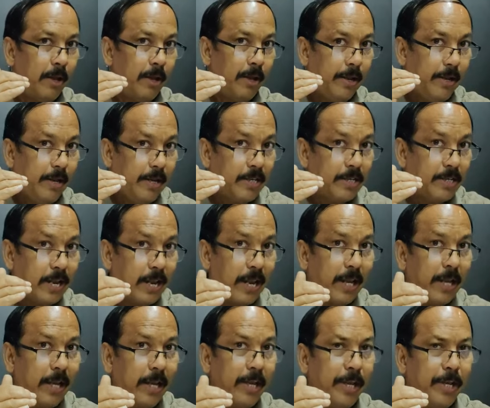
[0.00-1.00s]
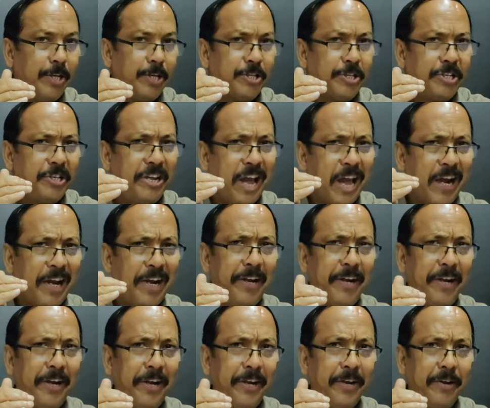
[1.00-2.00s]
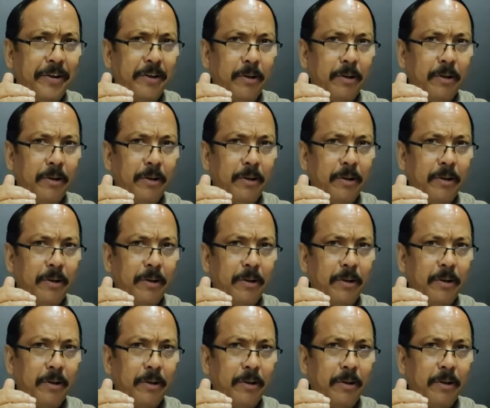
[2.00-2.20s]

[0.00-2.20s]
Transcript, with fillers: He is saying he is guaranteed